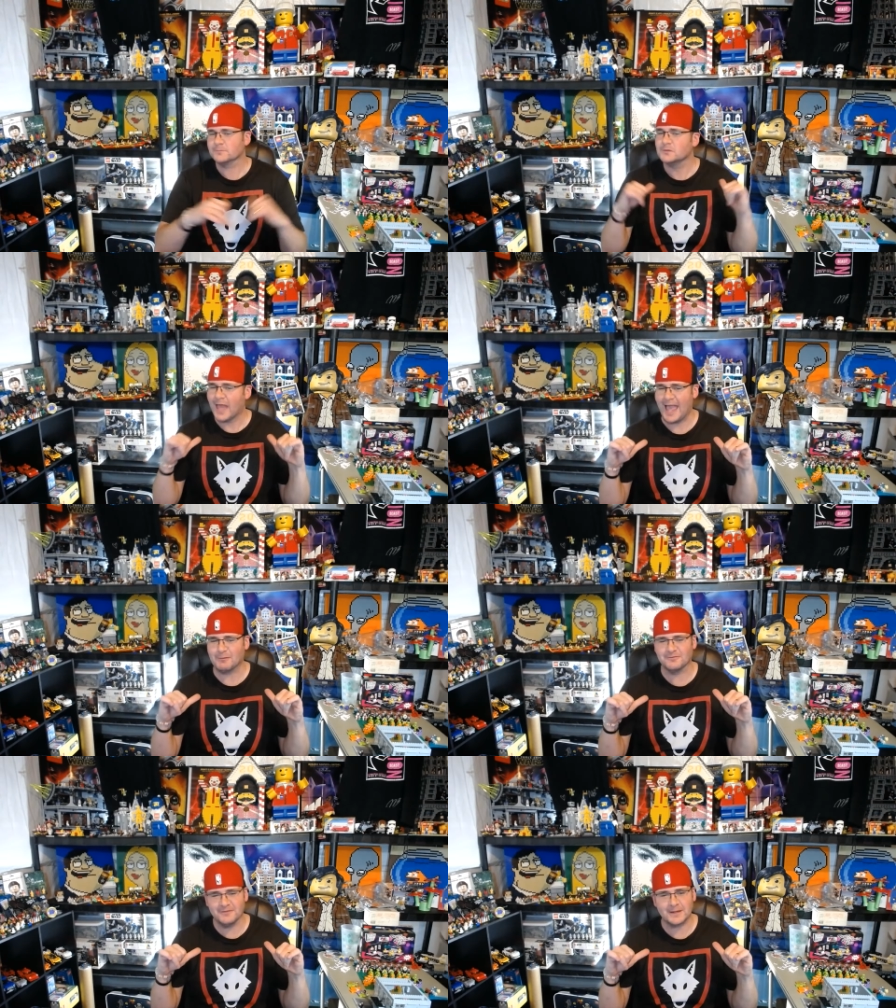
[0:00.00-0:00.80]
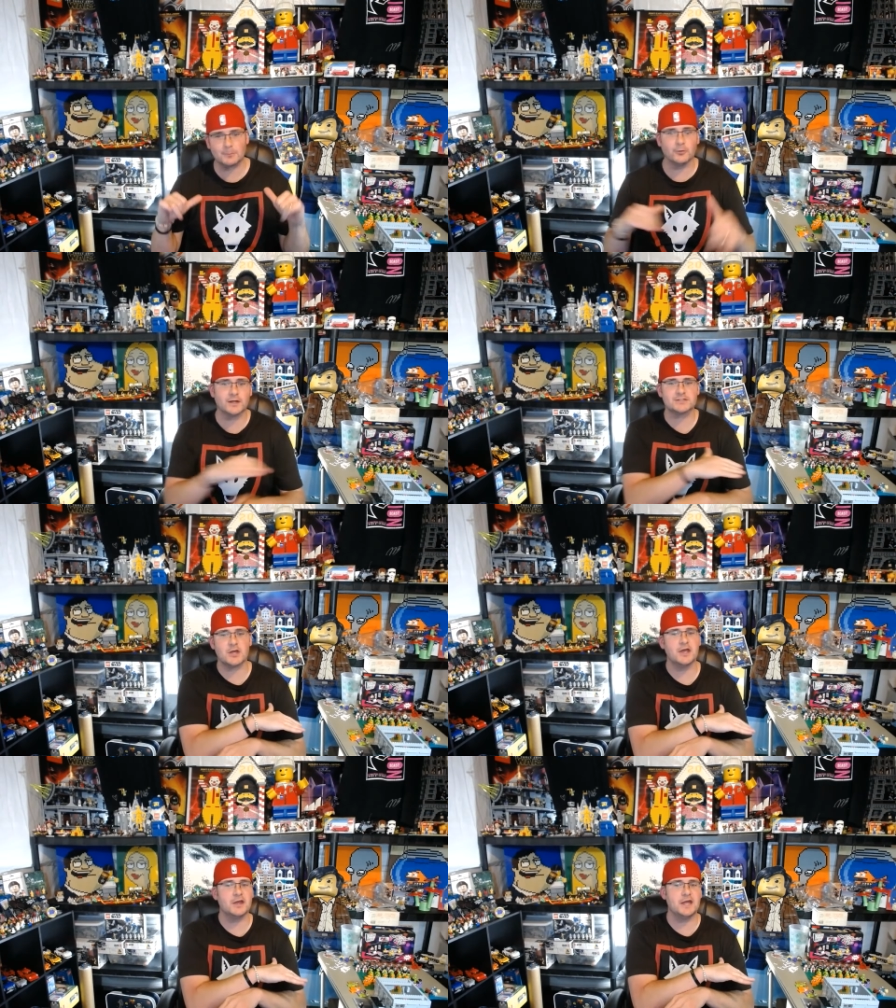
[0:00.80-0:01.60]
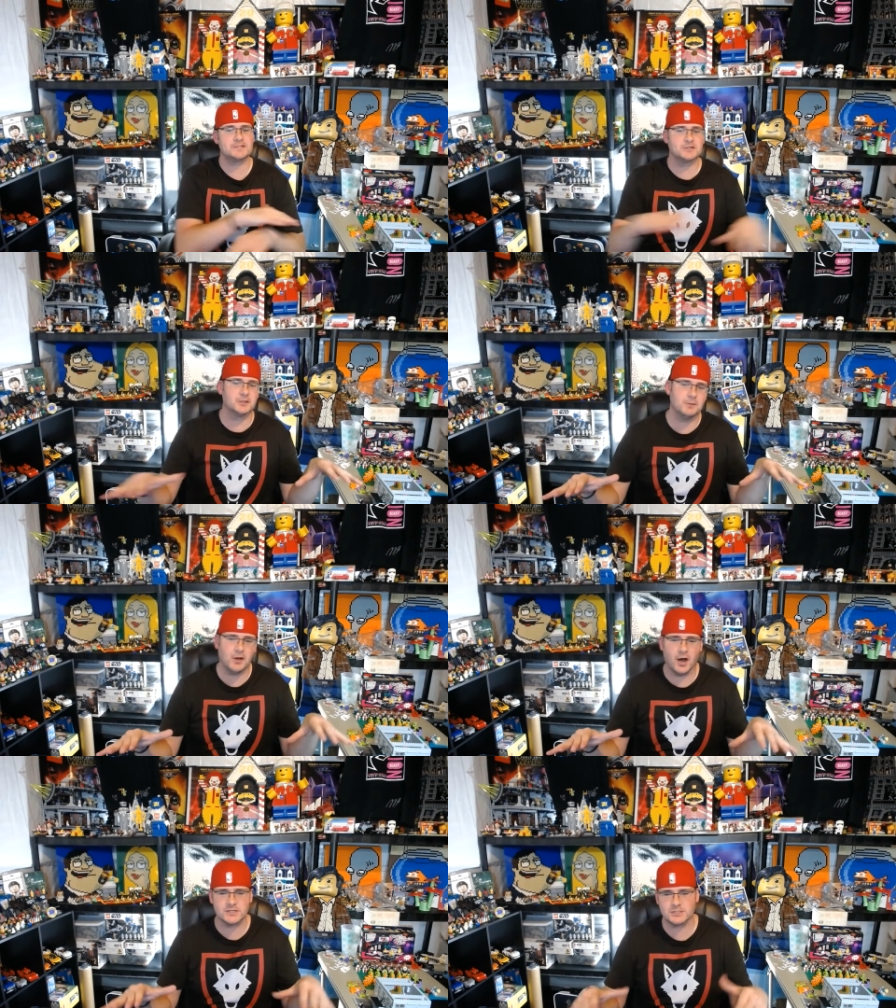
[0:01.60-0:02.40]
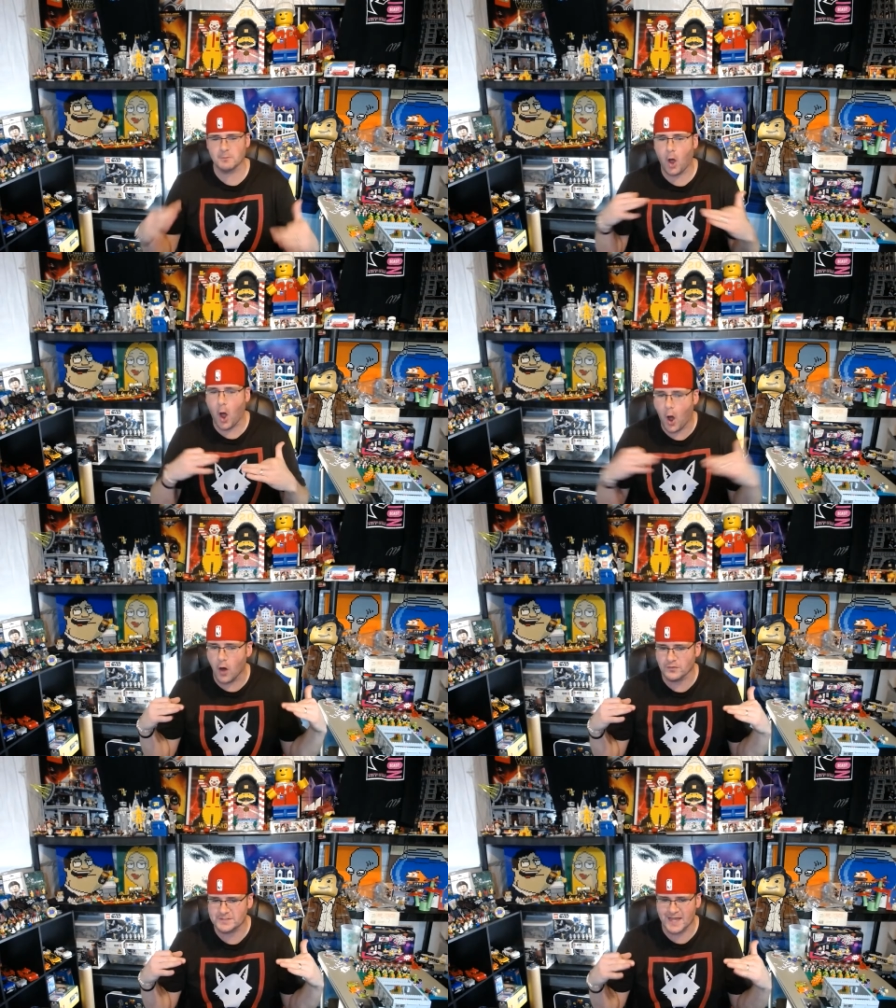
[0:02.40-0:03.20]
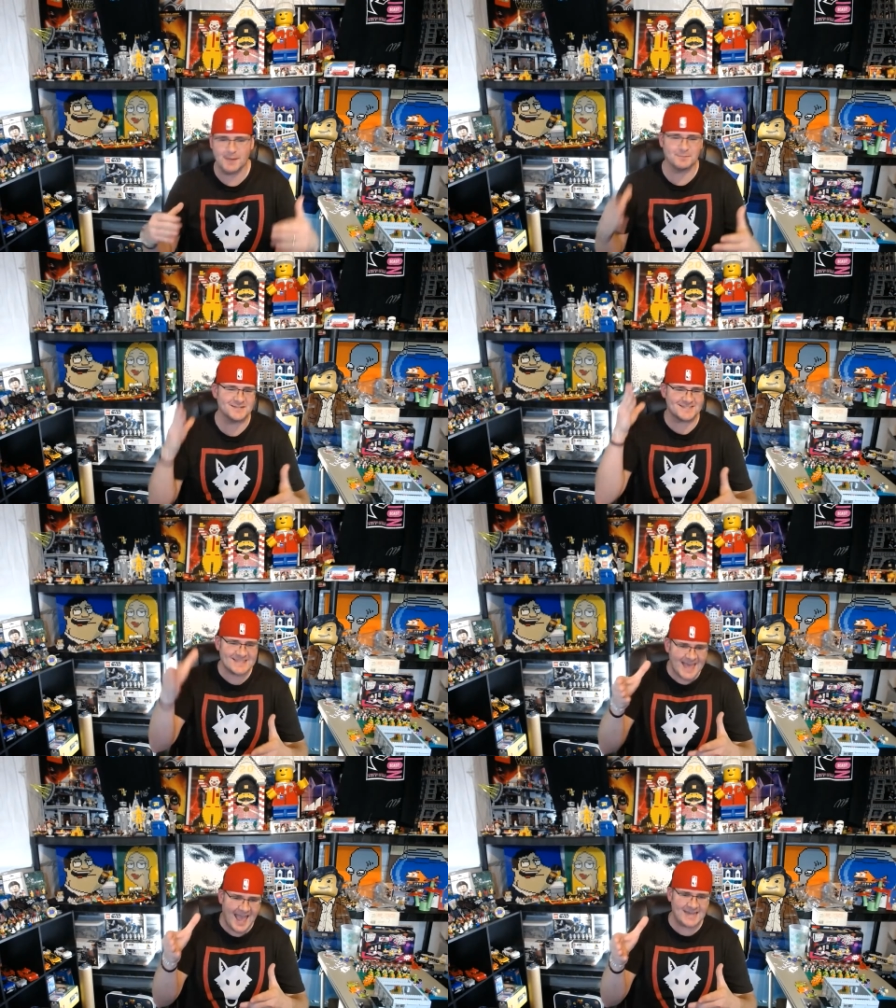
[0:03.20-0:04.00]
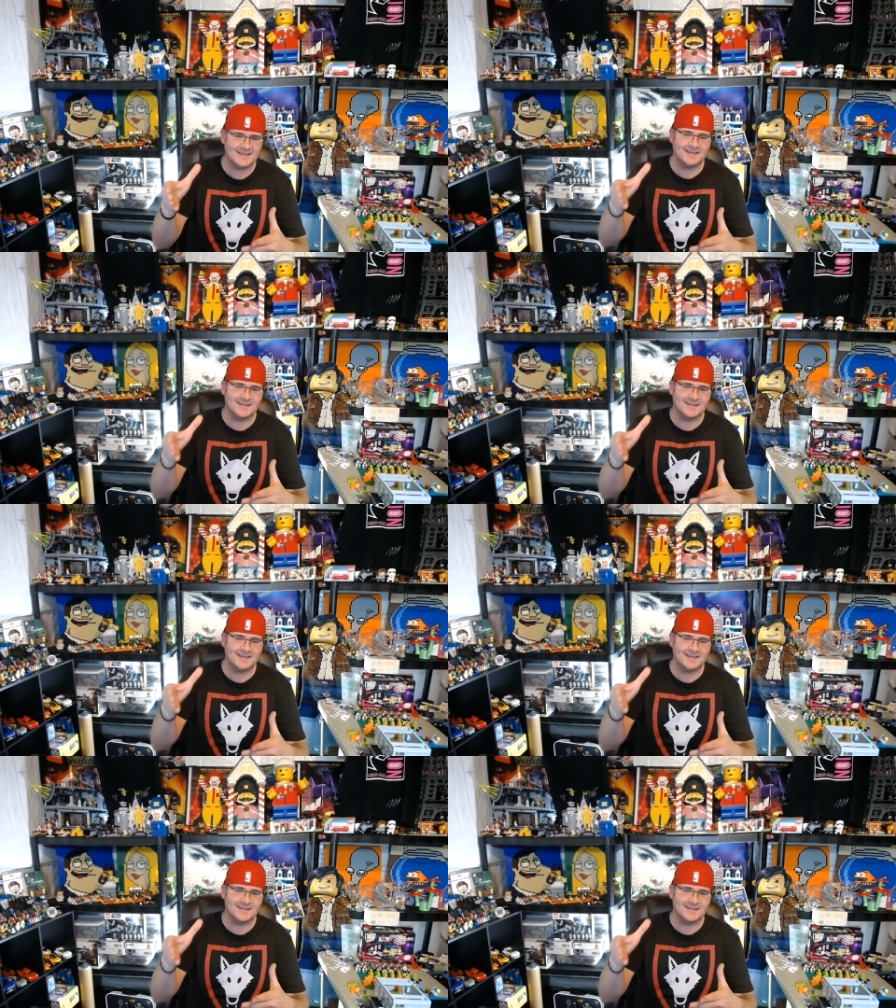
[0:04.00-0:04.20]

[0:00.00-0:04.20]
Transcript: hang with FikinBricks. It's going to be awesome all the time because that,